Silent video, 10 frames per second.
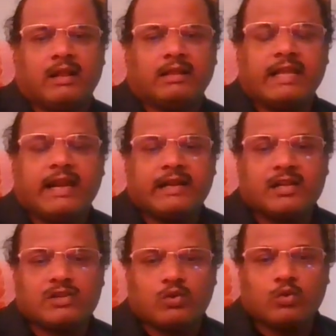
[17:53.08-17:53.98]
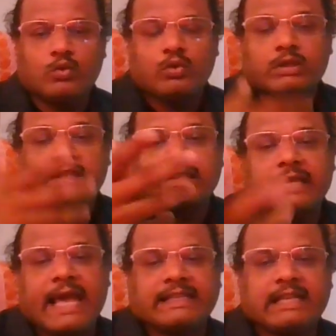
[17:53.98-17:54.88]
they enters through
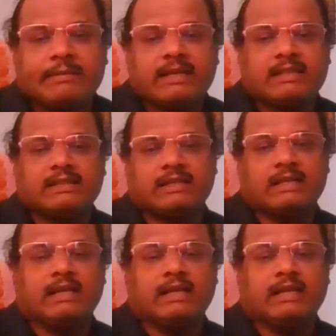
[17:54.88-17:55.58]
SMS,